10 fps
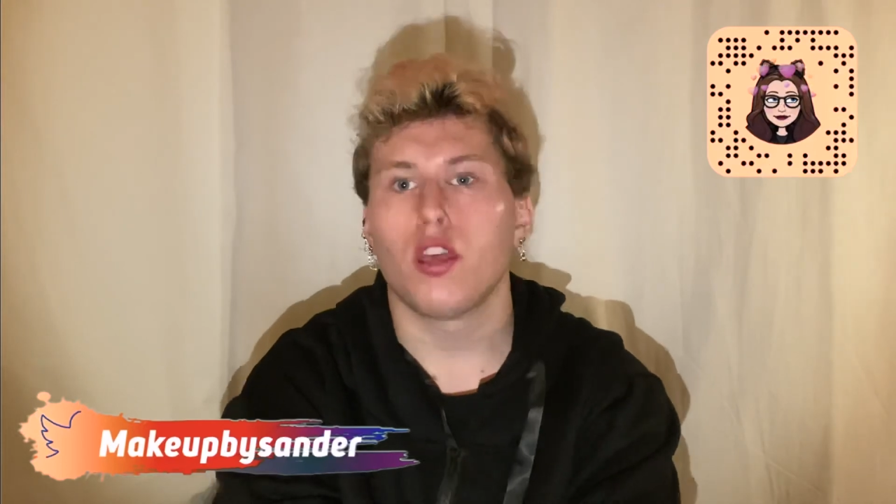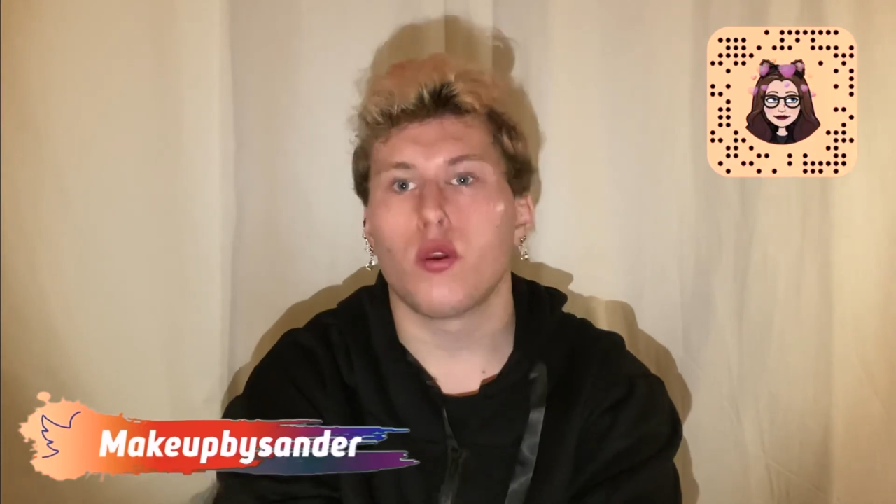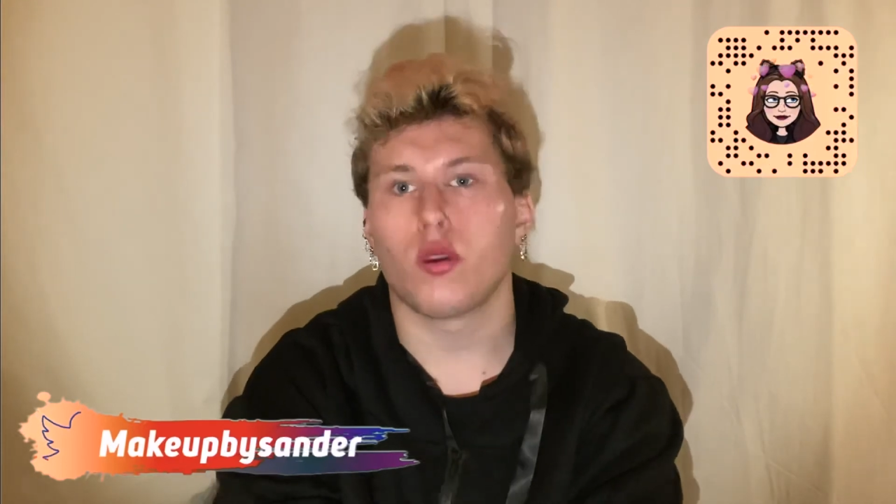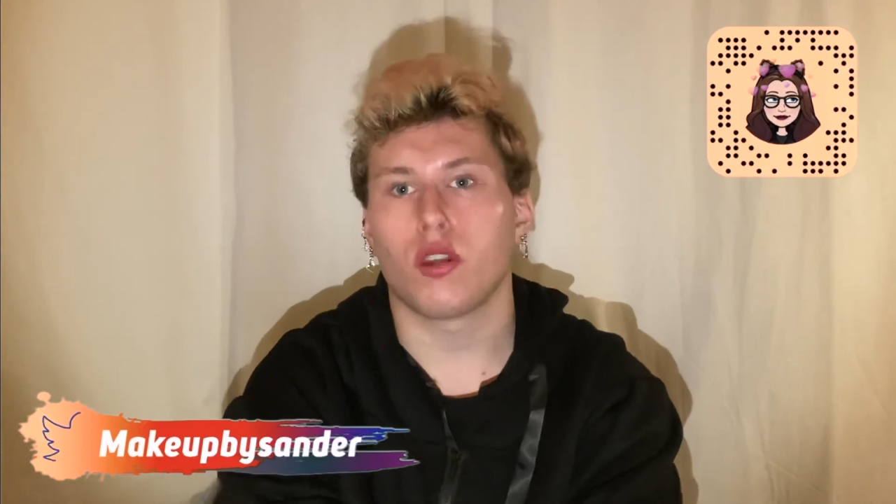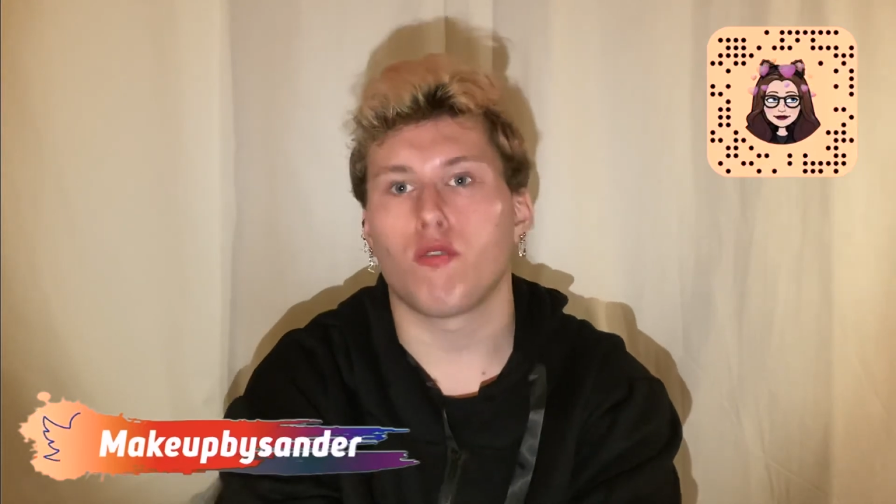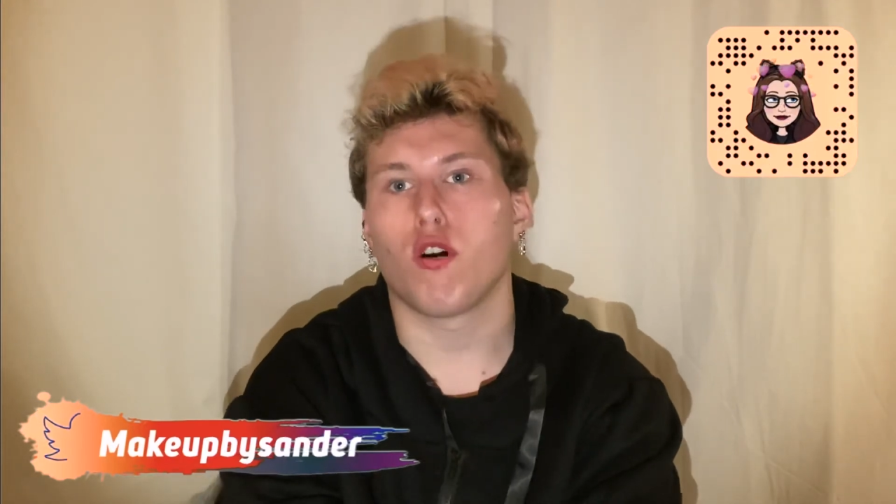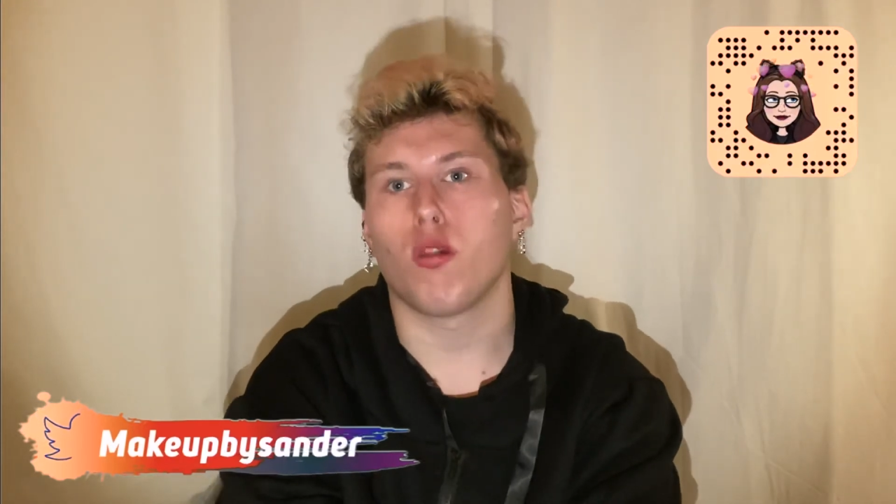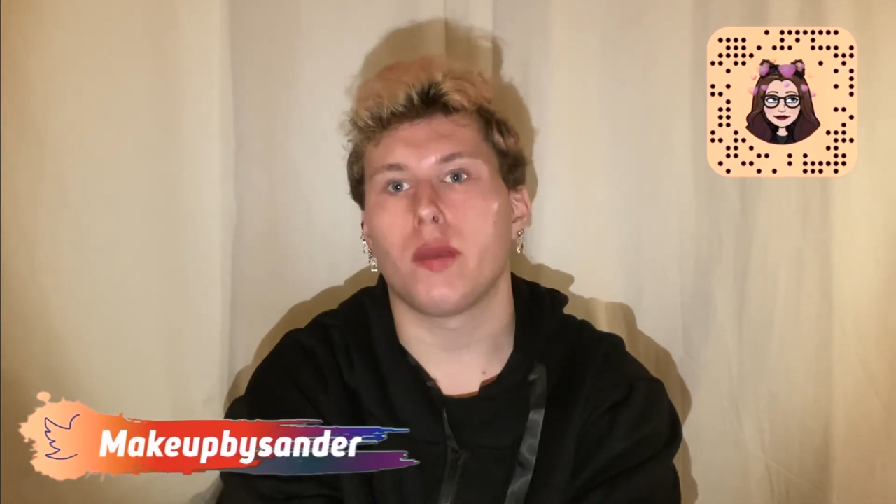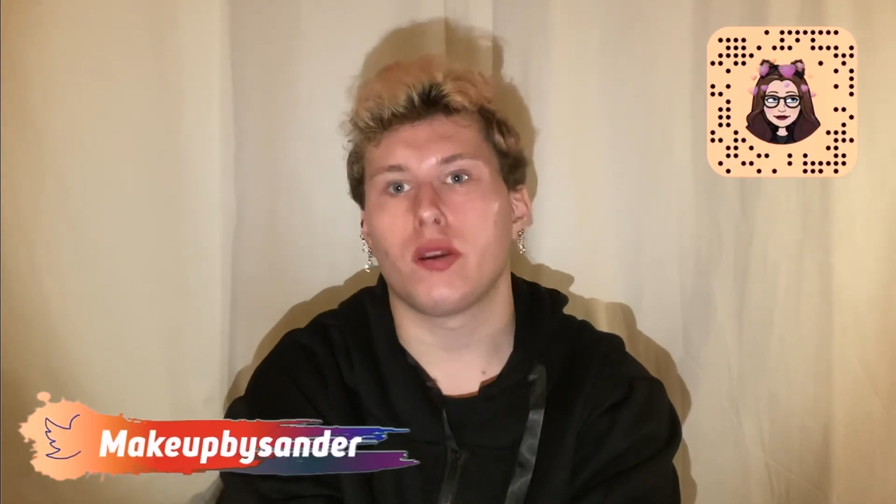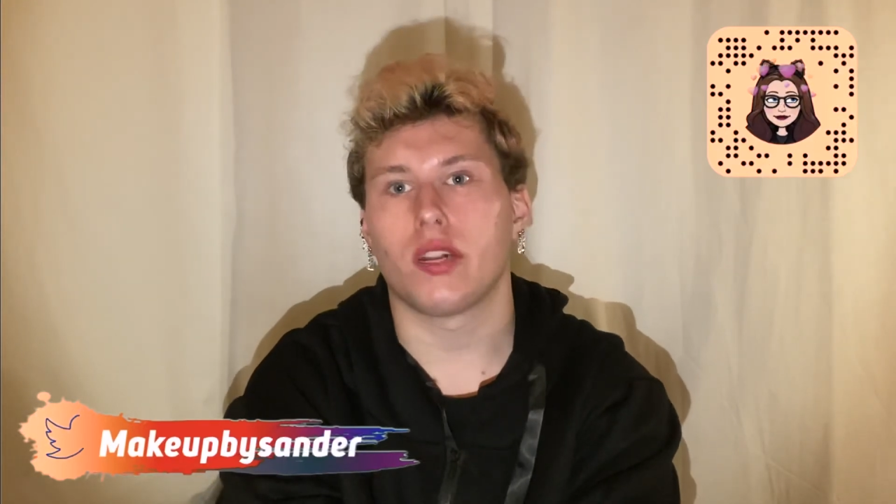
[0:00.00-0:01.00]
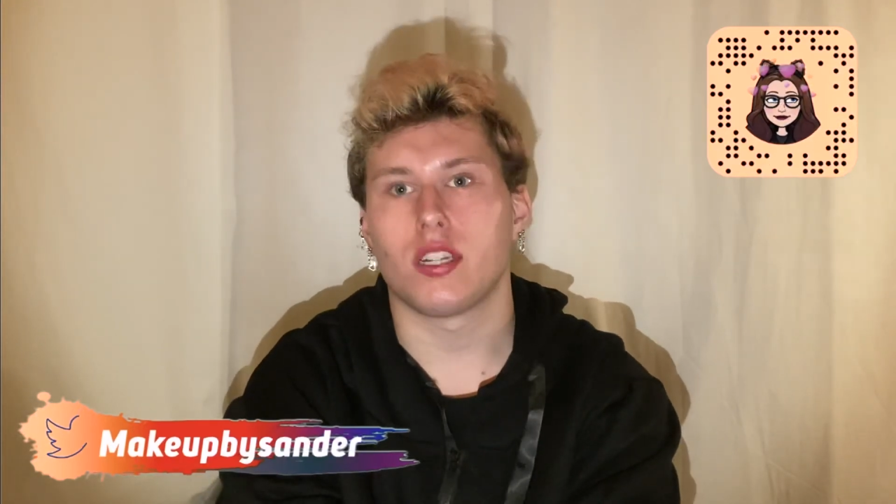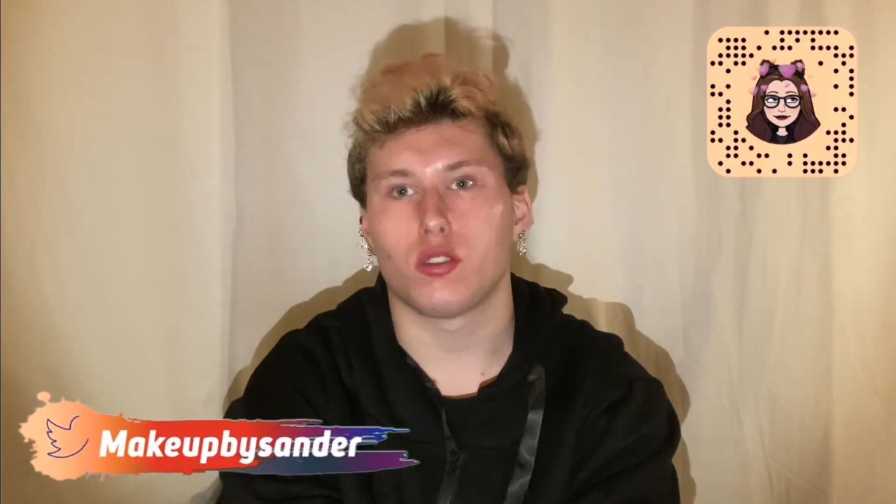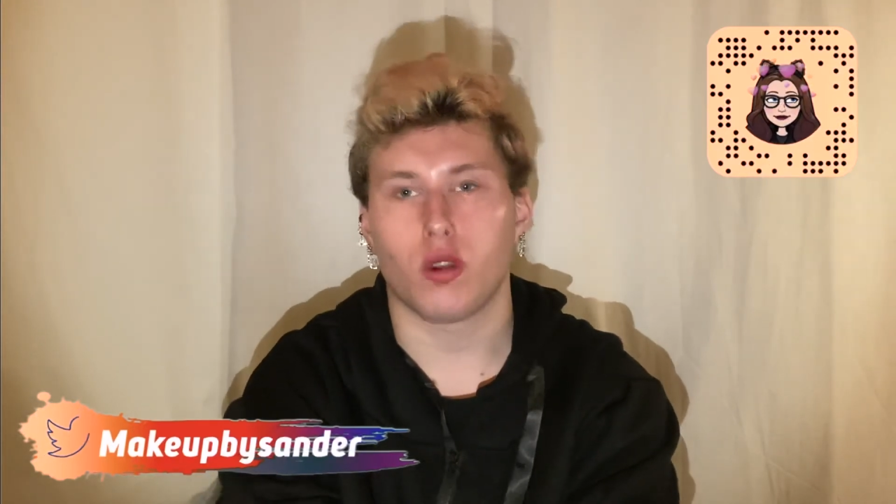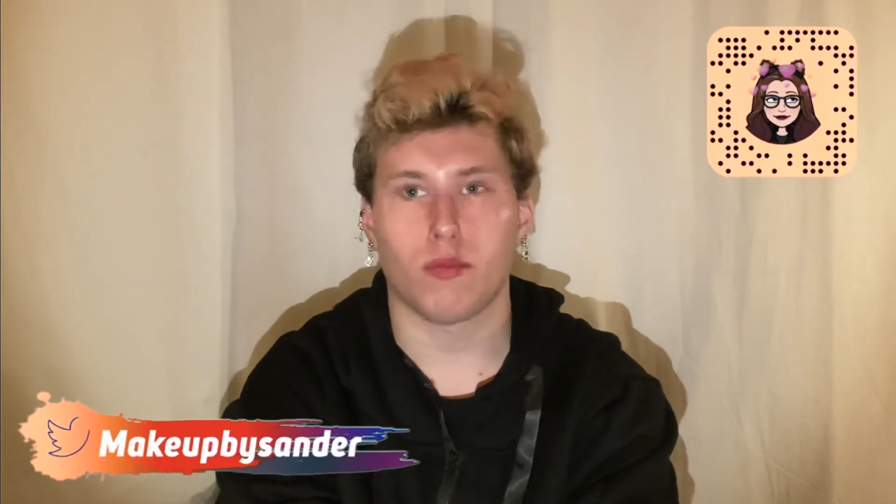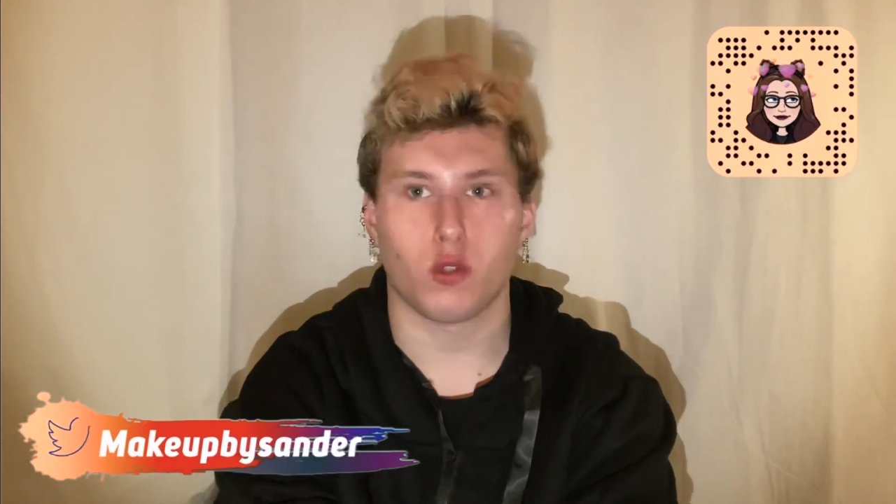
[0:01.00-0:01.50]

you can follow me on Instagram,